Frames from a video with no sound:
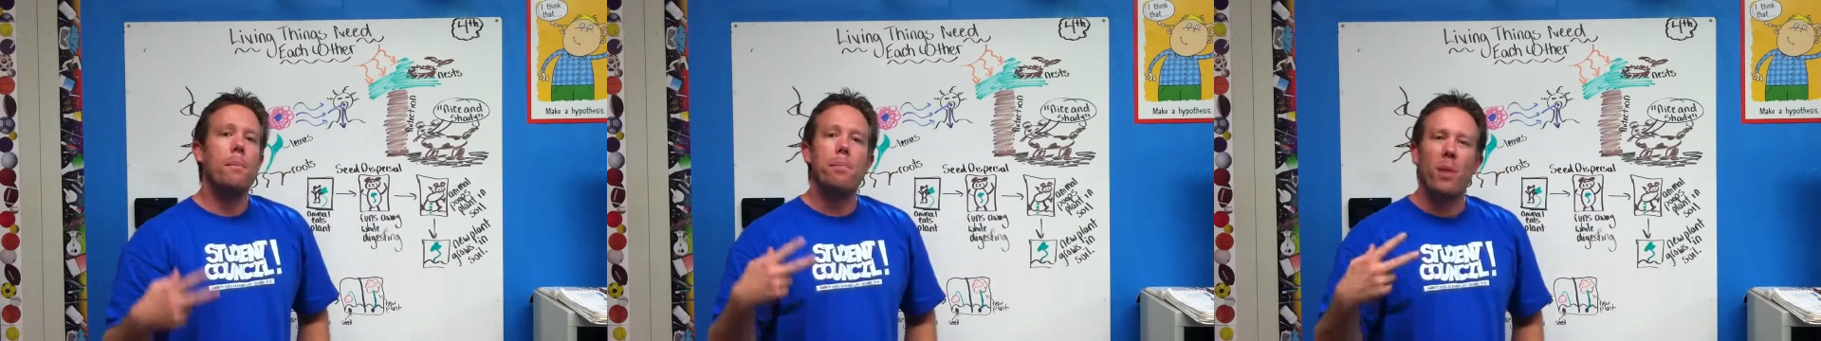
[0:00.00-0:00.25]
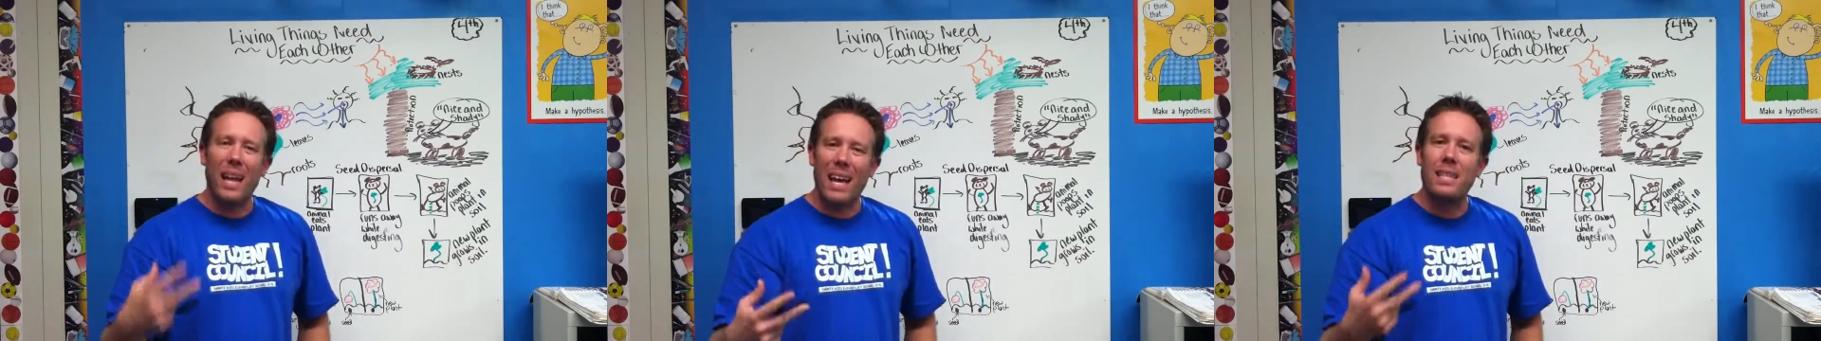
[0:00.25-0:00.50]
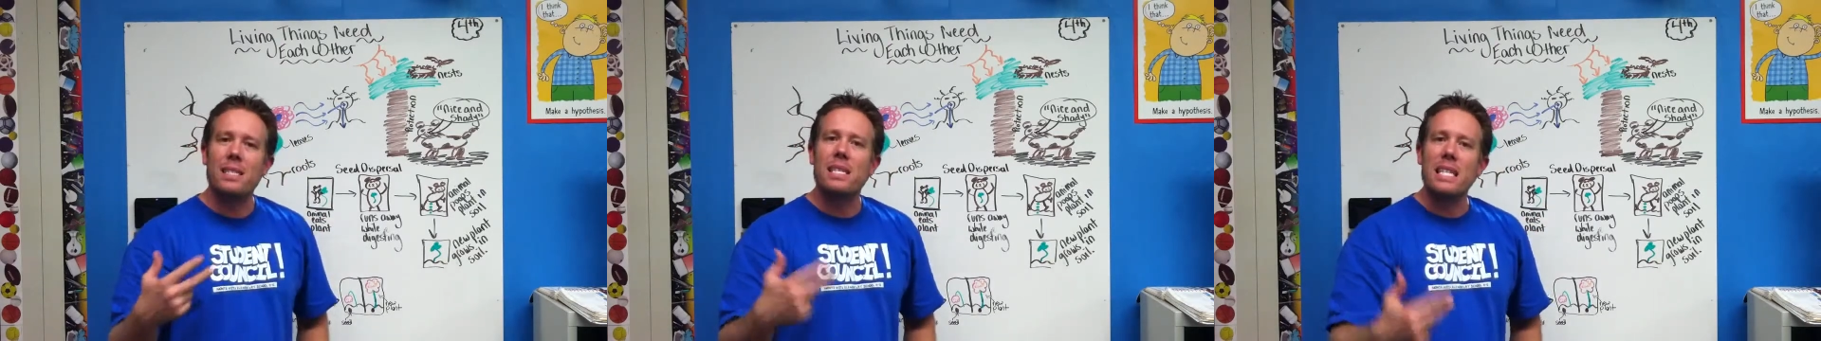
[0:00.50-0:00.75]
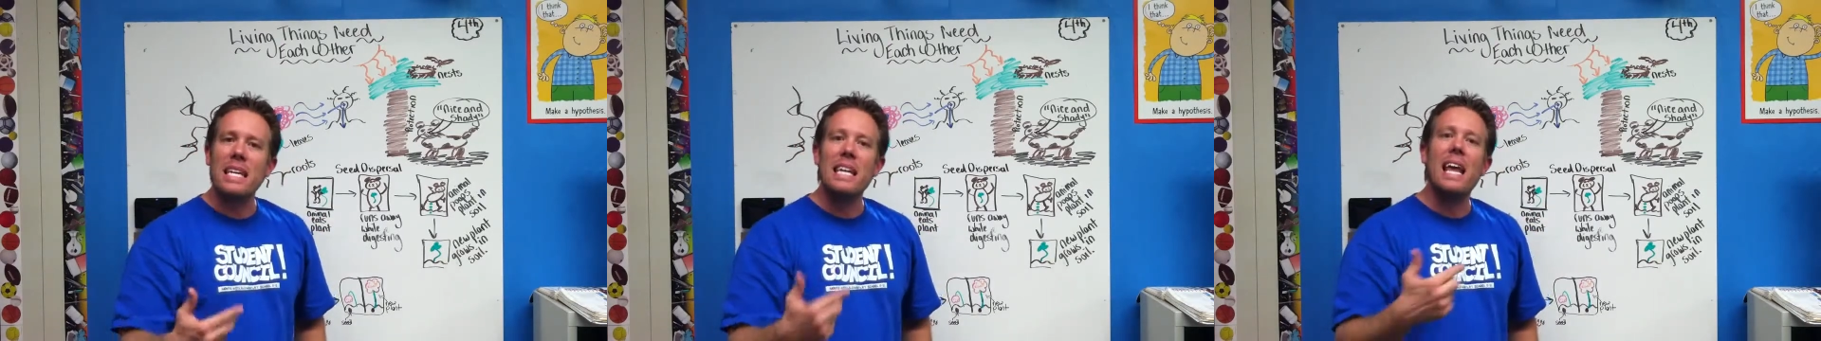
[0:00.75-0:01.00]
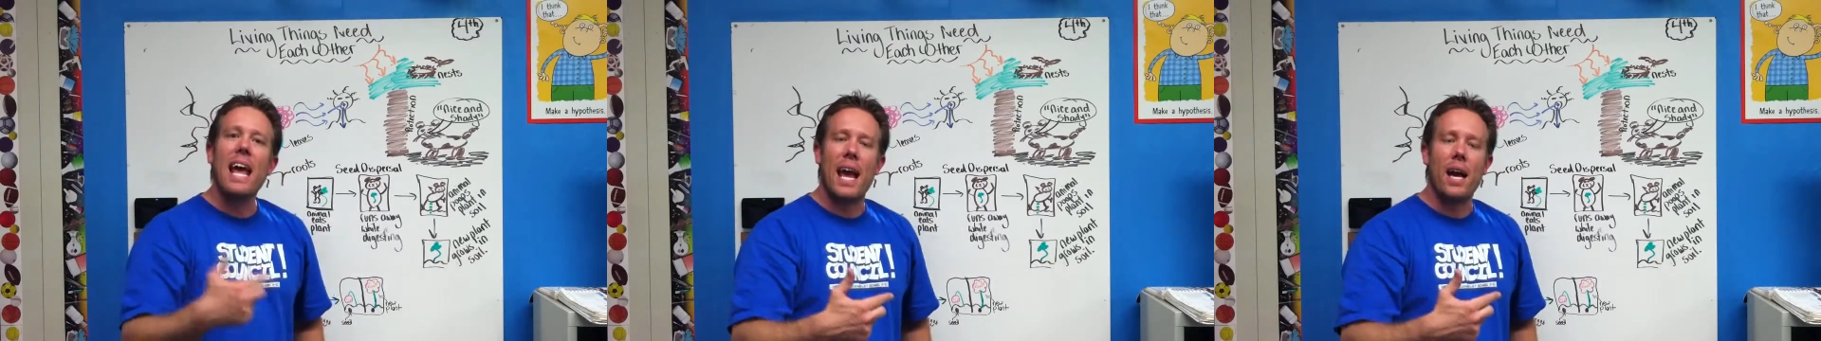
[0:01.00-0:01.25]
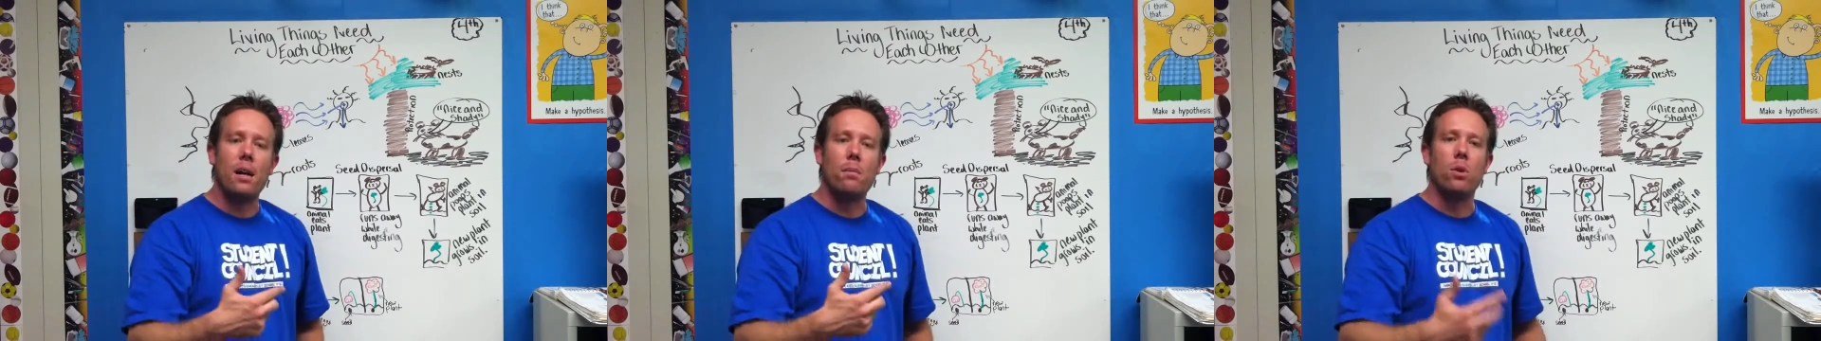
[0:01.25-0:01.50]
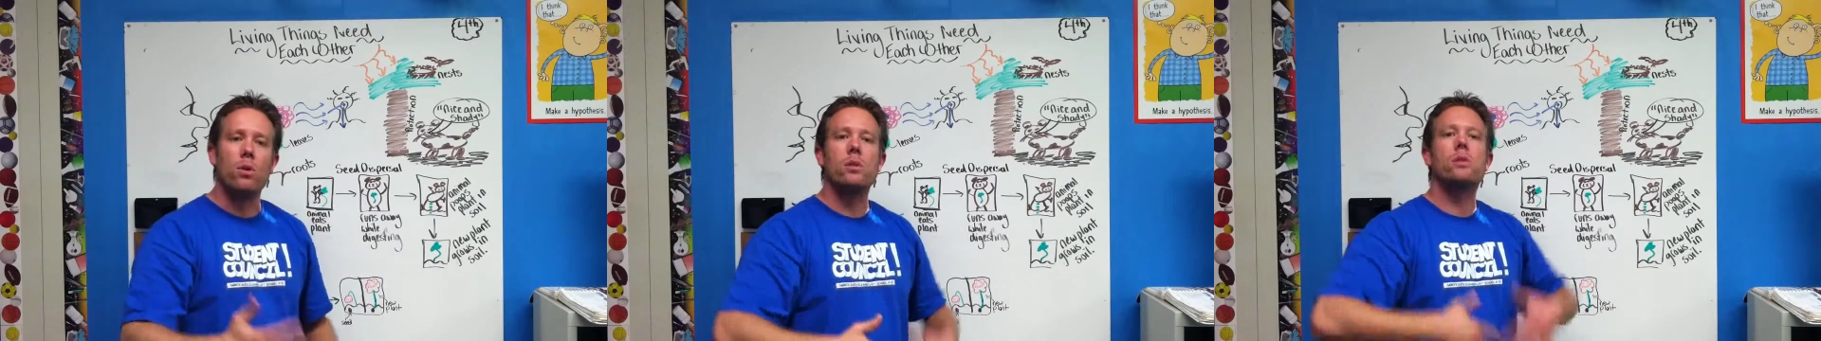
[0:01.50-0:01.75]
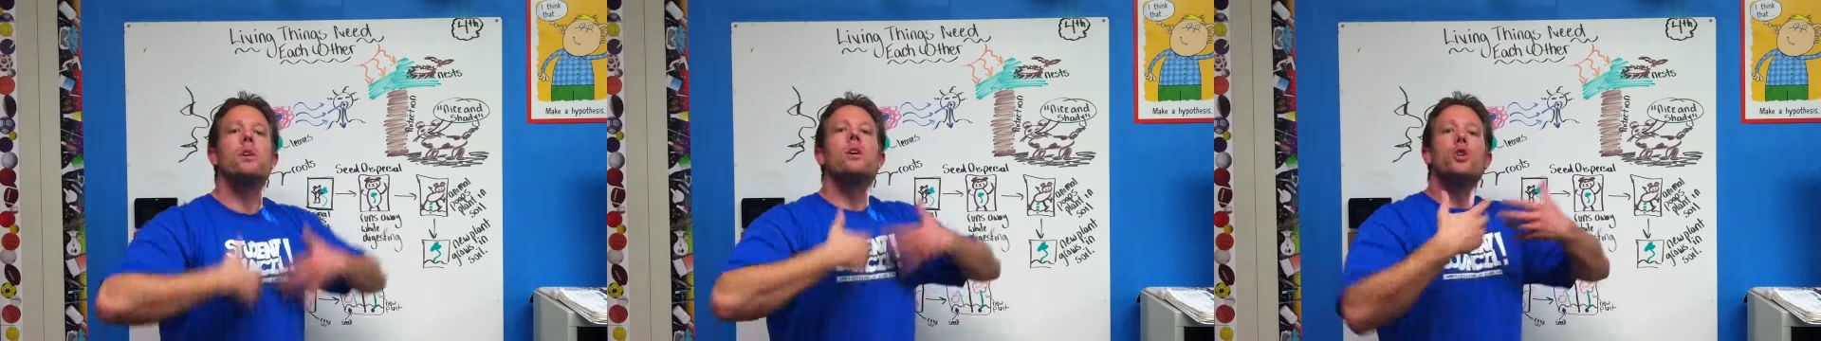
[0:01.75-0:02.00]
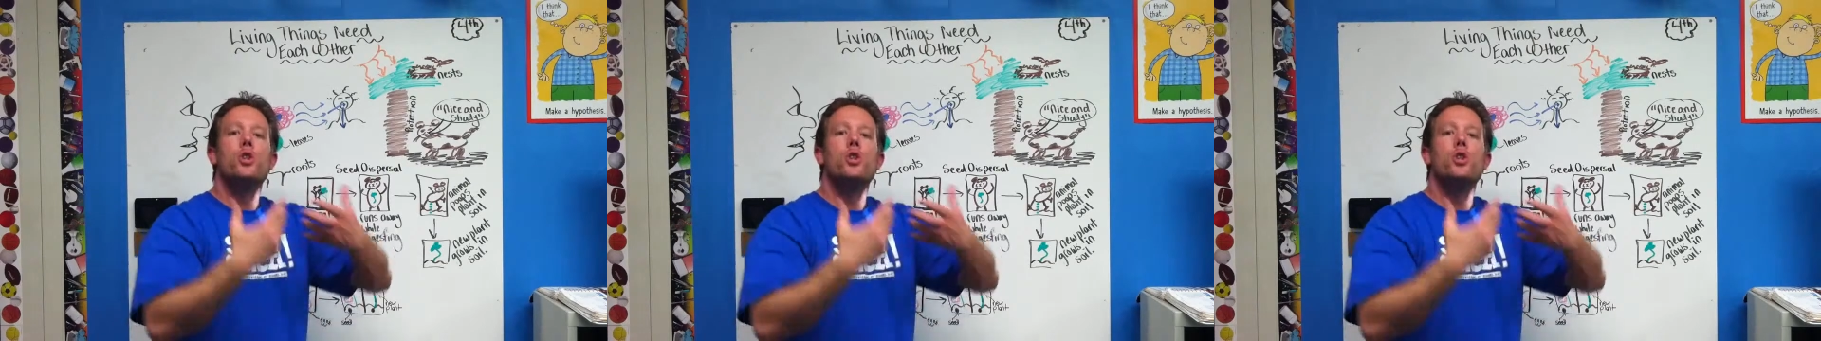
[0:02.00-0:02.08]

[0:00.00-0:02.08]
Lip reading: plants need animals